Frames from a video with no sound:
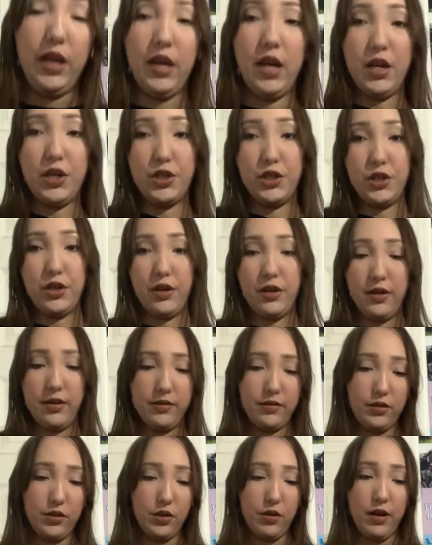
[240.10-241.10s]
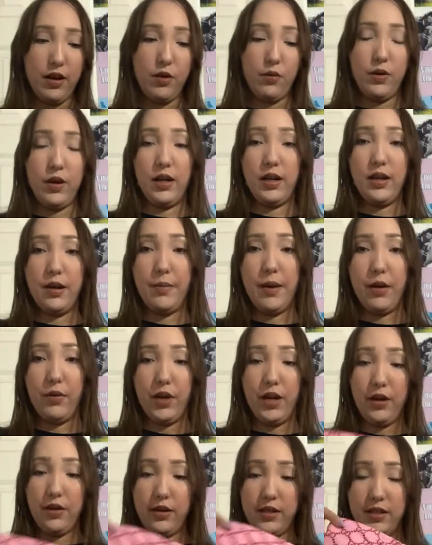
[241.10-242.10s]
not sure. So I don't wanna come out
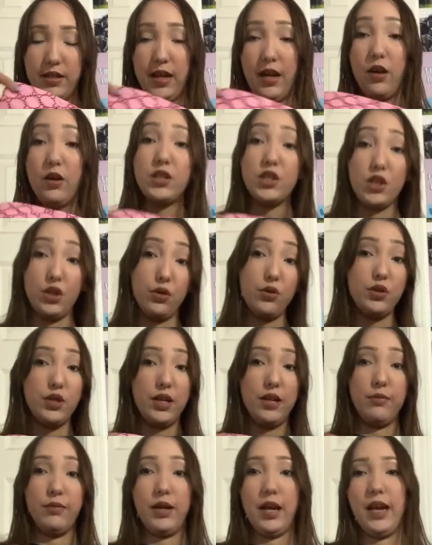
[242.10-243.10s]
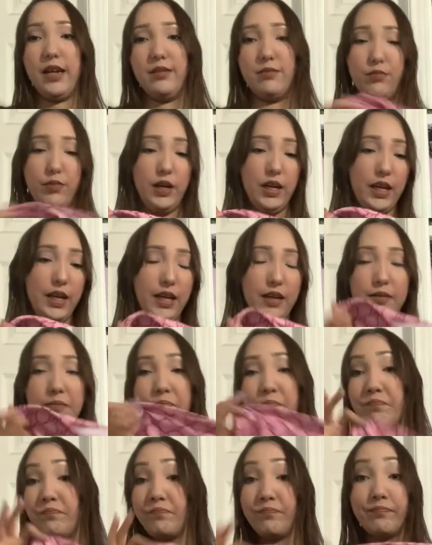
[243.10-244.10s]
here and say, oh, it's Gucci, when I really,
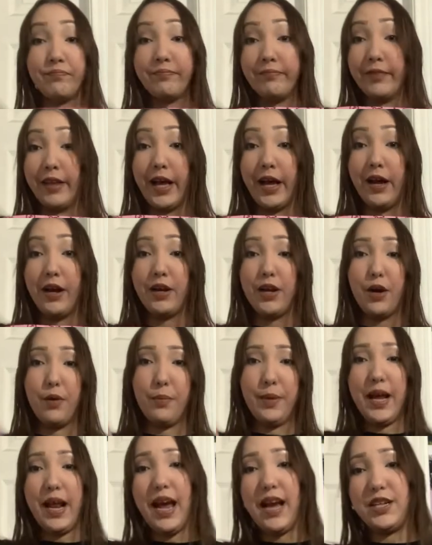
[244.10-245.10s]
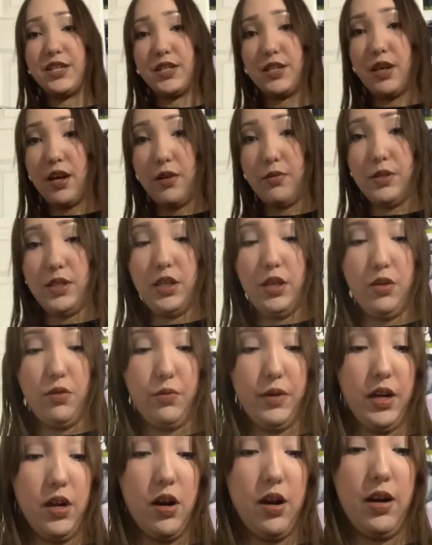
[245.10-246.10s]
I don't know, but I just thought it was cute
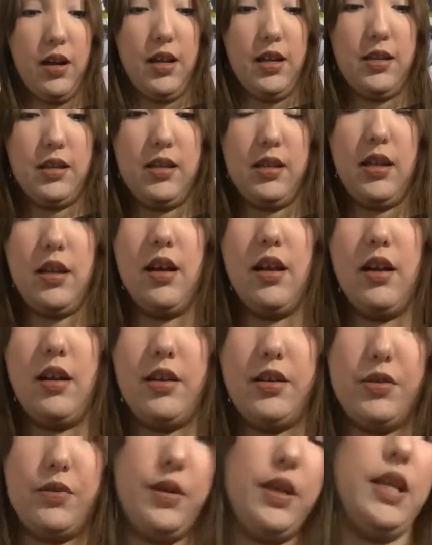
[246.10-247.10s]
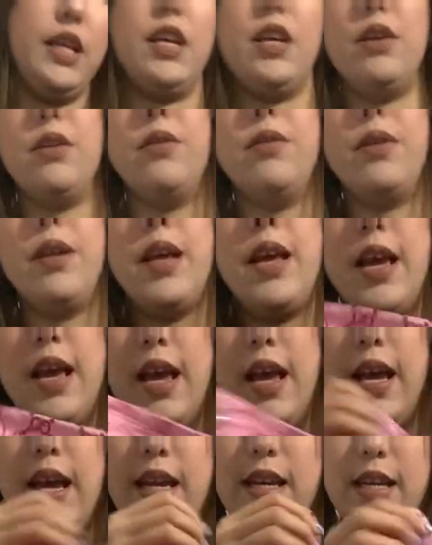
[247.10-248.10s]
regardless. The color is really cute.
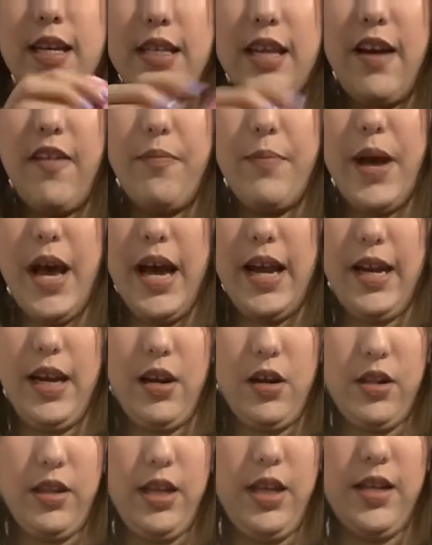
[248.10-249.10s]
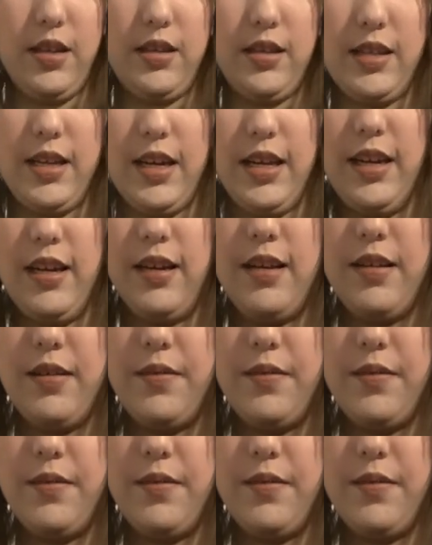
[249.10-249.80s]
It does have padding on the inside.